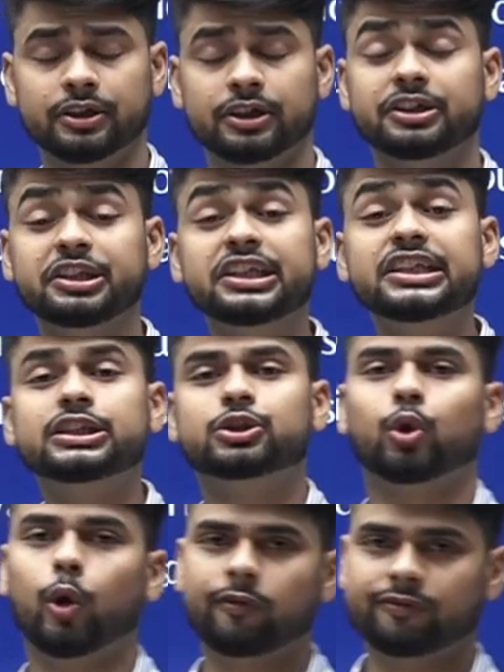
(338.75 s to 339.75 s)
need
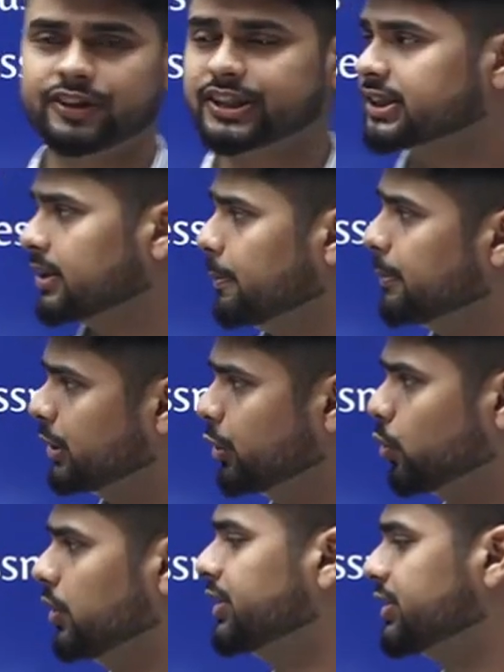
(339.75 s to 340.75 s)
of this particular